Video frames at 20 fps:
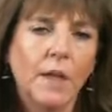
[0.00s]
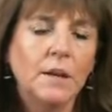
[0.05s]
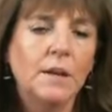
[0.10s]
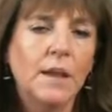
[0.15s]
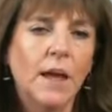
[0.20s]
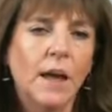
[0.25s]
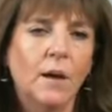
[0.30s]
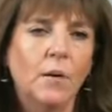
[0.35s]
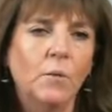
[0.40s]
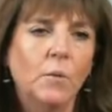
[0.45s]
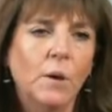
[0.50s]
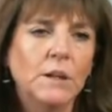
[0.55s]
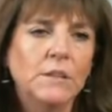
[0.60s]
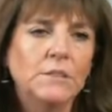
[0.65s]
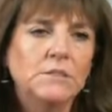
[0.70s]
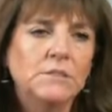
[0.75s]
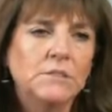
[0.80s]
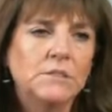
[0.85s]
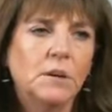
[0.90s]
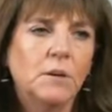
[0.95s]
Now,
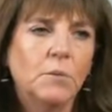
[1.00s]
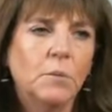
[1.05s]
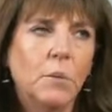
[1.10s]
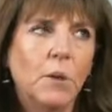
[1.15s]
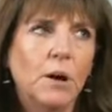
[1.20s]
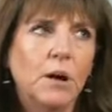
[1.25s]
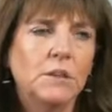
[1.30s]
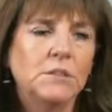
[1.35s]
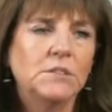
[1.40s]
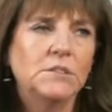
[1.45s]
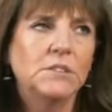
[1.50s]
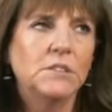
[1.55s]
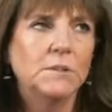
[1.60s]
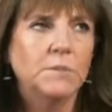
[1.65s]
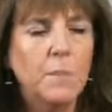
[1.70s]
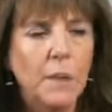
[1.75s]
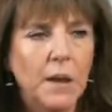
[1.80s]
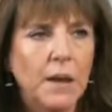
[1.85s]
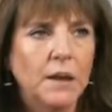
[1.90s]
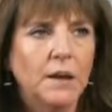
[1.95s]
what's
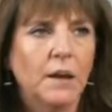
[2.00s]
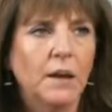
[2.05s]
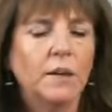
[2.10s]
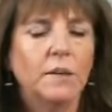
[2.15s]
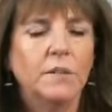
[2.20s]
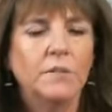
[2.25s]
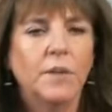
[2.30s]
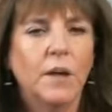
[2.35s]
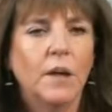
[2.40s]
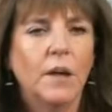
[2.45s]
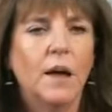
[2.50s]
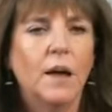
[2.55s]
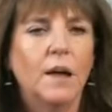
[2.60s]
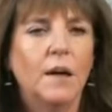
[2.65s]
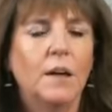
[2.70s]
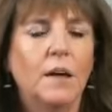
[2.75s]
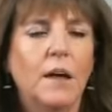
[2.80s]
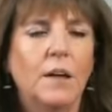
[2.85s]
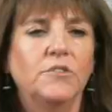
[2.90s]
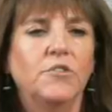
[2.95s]
it made of?
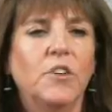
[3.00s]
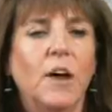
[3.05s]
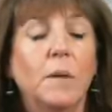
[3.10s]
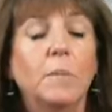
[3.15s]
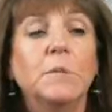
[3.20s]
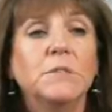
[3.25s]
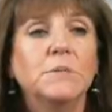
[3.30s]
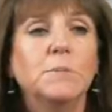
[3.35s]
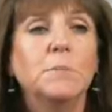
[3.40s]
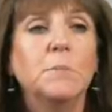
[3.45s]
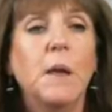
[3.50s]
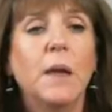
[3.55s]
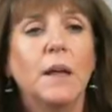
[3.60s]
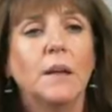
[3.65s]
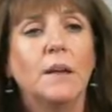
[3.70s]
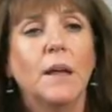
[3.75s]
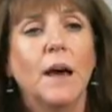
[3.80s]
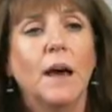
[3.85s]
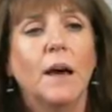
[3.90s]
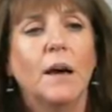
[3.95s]
A chop is
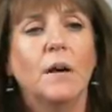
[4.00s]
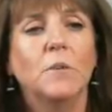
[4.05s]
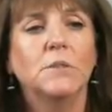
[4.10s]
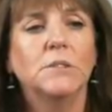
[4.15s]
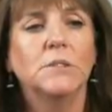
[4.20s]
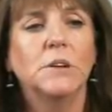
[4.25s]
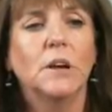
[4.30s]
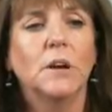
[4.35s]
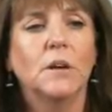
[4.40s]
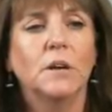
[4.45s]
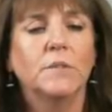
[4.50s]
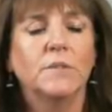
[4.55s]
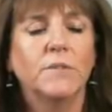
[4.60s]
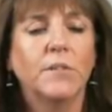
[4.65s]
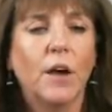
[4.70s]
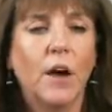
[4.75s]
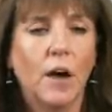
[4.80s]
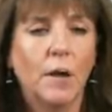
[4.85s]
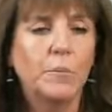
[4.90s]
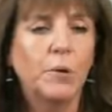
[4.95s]
made out of
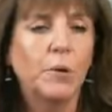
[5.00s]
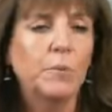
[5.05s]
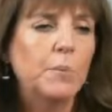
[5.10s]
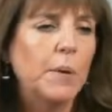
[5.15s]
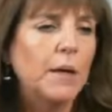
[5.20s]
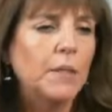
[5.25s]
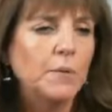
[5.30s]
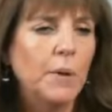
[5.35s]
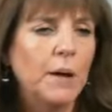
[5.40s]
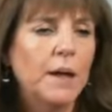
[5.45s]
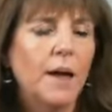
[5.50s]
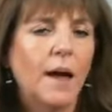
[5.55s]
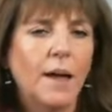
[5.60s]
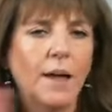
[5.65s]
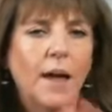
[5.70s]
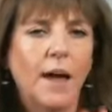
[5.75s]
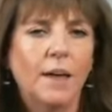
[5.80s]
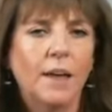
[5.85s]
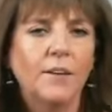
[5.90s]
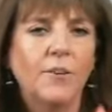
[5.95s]
copper. By the way,
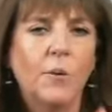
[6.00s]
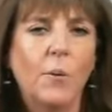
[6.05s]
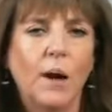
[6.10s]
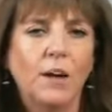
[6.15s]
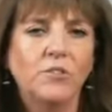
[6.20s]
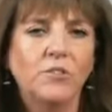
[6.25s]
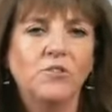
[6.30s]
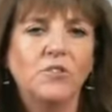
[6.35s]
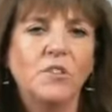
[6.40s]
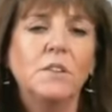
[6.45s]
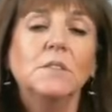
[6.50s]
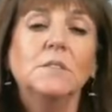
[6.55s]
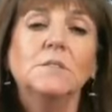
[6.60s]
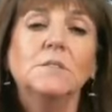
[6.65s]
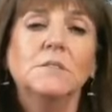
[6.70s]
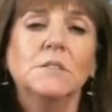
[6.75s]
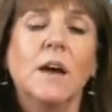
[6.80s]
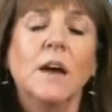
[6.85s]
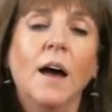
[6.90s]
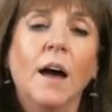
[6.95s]
I had
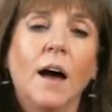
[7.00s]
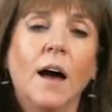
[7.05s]
questions.